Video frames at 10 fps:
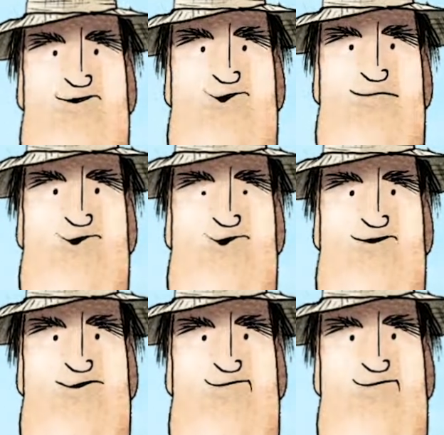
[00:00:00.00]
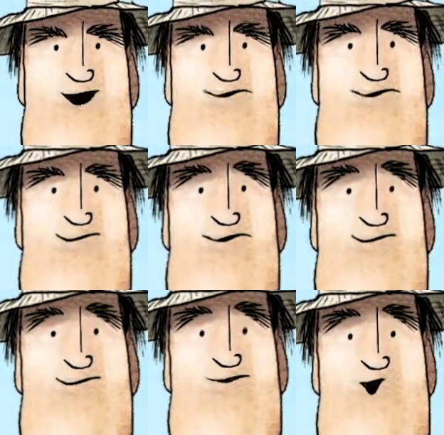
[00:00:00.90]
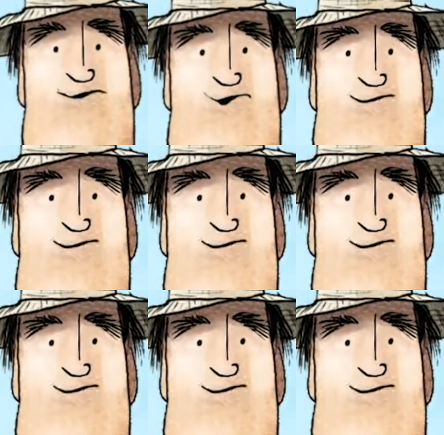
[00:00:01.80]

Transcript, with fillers: Kravitz, an ordinary boy